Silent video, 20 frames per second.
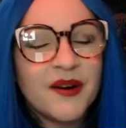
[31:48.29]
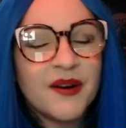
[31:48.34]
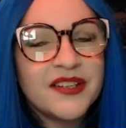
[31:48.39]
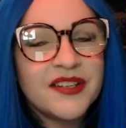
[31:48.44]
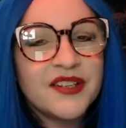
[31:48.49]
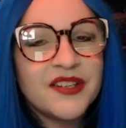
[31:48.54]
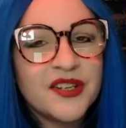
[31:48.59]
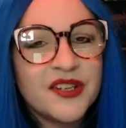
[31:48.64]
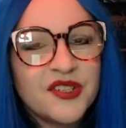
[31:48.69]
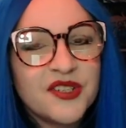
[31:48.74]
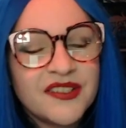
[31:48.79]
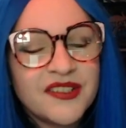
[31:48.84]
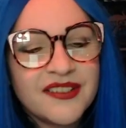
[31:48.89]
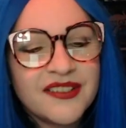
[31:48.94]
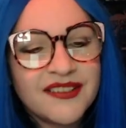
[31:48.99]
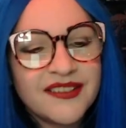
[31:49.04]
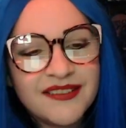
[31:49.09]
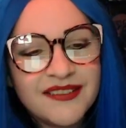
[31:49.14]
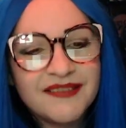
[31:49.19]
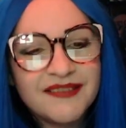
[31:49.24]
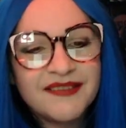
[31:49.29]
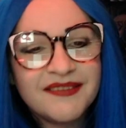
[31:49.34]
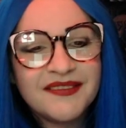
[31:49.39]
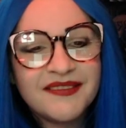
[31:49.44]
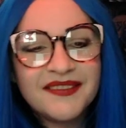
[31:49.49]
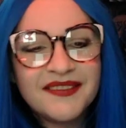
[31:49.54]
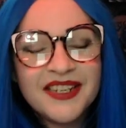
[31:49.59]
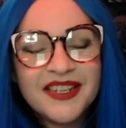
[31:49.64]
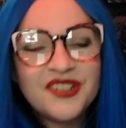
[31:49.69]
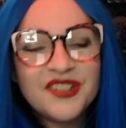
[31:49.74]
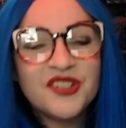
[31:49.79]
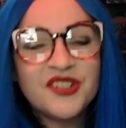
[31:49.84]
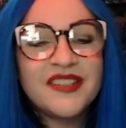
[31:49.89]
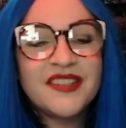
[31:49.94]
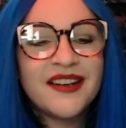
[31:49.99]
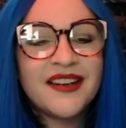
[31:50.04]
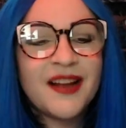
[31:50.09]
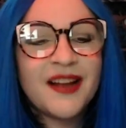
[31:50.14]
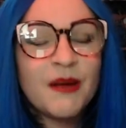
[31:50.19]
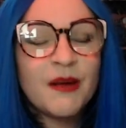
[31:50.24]
It just
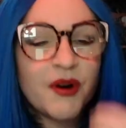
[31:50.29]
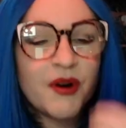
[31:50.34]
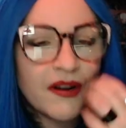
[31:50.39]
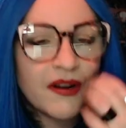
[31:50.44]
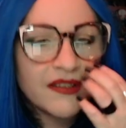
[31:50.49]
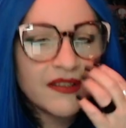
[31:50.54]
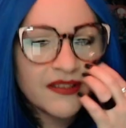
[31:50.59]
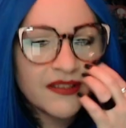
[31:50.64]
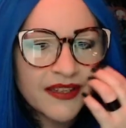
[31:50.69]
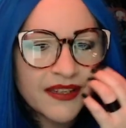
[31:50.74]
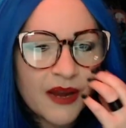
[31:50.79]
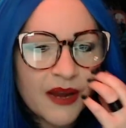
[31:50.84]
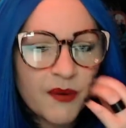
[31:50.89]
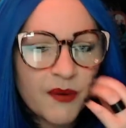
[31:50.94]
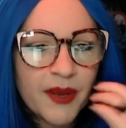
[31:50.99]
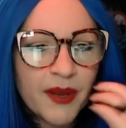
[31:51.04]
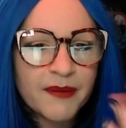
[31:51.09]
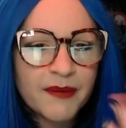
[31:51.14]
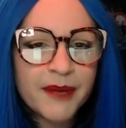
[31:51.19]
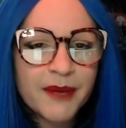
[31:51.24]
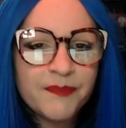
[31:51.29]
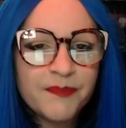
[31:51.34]
didn't come across like that way to me.